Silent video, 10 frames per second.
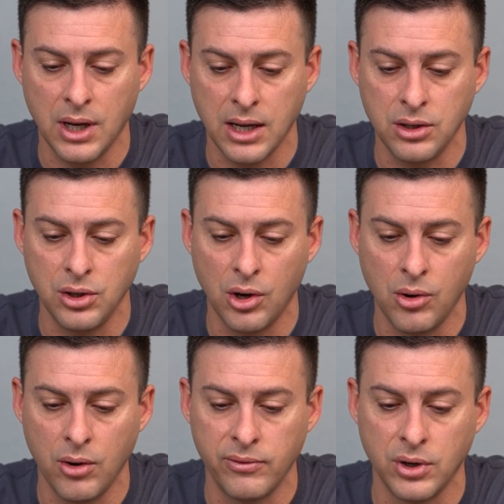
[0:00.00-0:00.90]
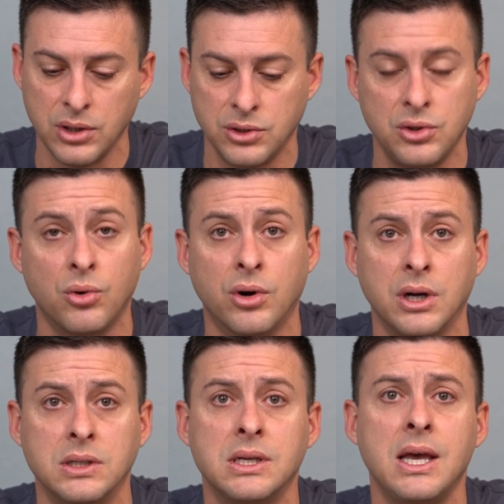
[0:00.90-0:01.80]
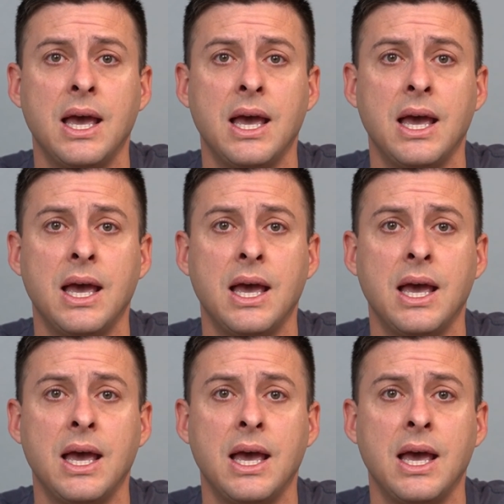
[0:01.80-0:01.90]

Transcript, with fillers: I can go over to stories,